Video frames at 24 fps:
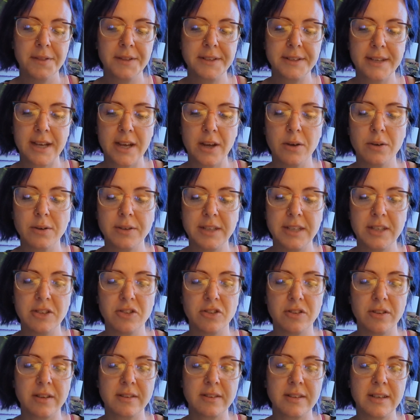The tarot
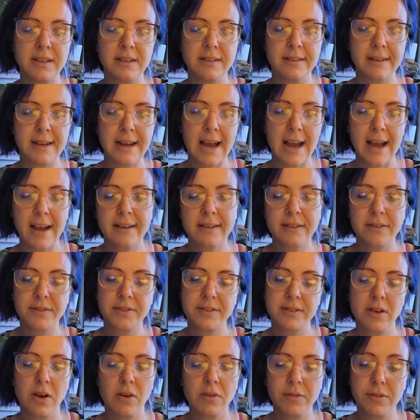teaches us it is an act of
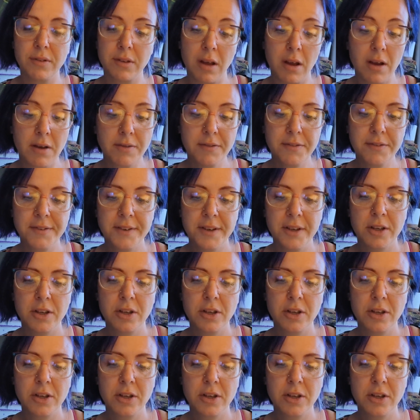self-love